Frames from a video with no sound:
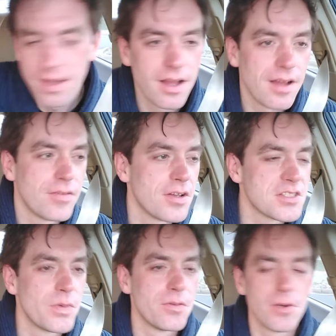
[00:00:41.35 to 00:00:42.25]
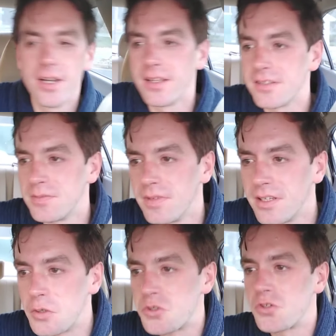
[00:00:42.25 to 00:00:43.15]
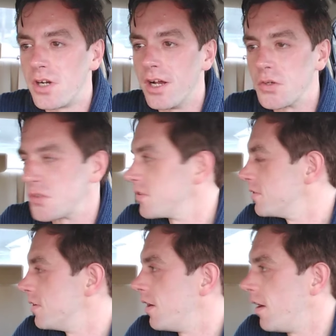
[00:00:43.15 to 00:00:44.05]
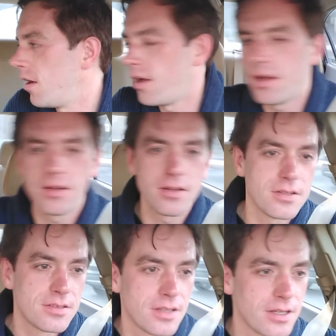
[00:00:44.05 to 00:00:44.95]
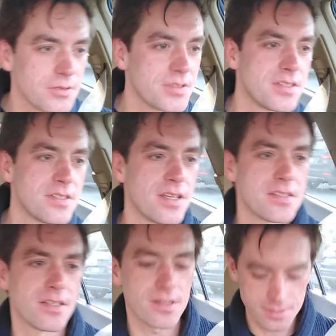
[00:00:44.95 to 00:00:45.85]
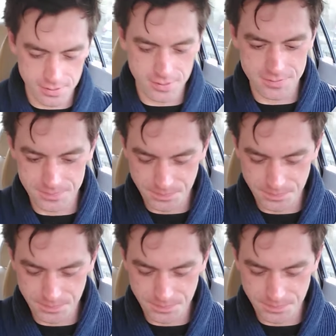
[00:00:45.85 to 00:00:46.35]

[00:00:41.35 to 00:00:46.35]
I've also been reading some Leo Strauss. Gosh, what's this essay called?